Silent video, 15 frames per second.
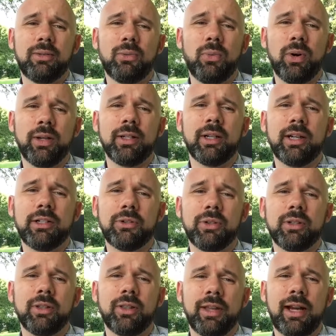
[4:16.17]

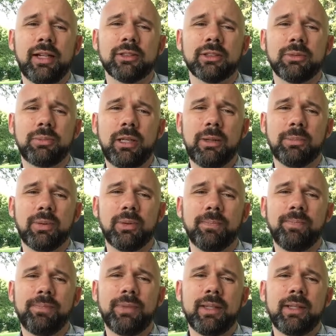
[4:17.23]
100,000 people.
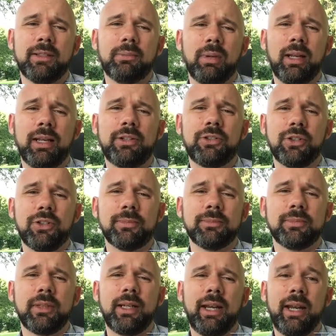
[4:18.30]
Bless you.
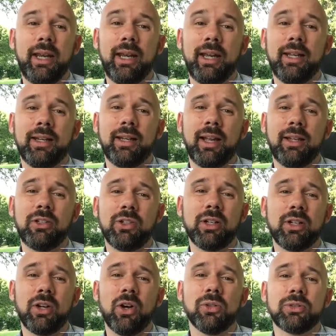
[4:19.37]
And you
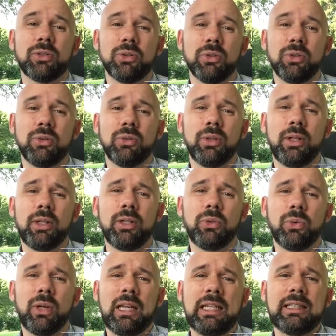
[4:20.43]
can go to
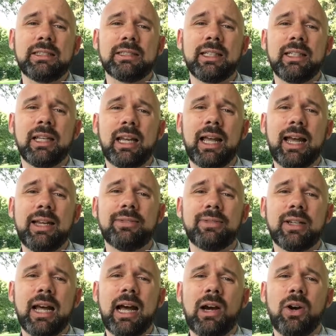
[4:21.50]

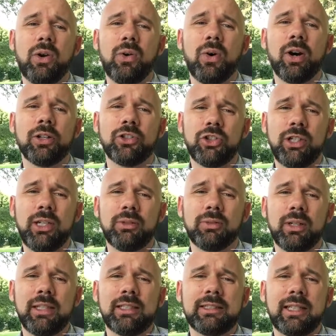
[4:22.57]
releasinglife.org,
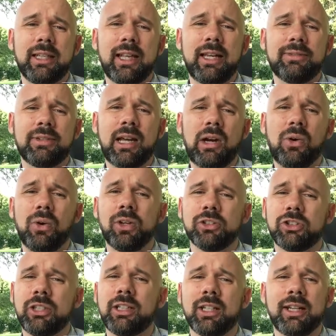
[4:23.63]

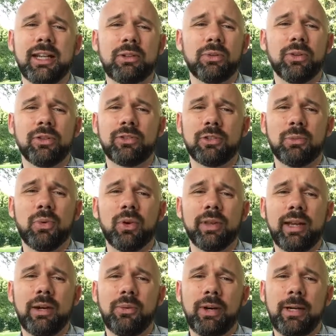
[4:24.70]
releasinglife.org. Connect with us some more
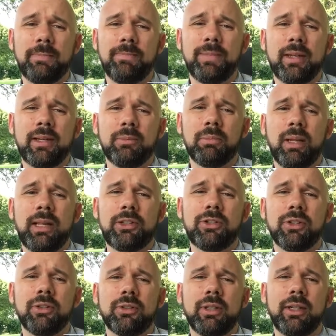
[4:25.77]
that way. Bless
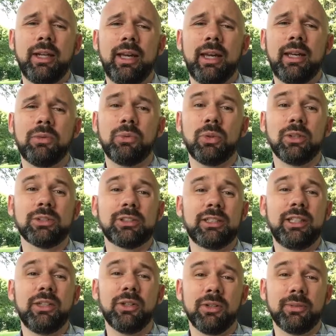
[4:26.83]
you, and we'll
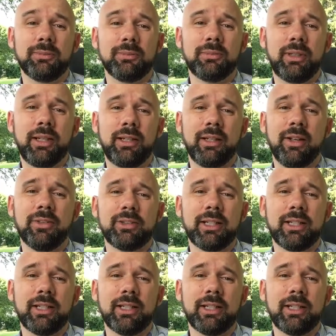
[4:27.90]
see you at another